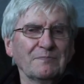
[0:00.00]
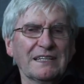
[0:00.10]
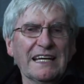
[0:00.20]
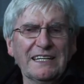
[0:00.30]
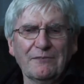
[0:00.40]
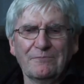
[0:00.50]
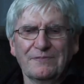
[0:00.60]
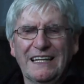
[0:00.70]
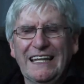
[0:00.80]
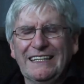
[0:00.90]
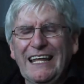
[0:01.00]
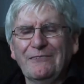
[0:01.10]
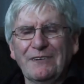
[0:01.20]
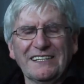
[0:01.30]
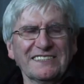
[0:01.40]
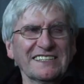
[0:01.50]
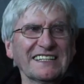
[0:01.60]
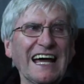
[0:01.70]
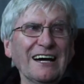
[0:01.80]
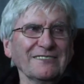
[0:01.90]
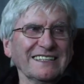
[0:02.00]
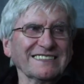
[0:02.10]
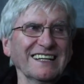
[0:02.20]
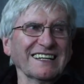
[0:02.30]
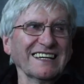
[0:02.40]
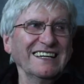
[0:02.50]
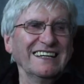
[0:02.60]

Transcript: But then they, when they went to town, it's like,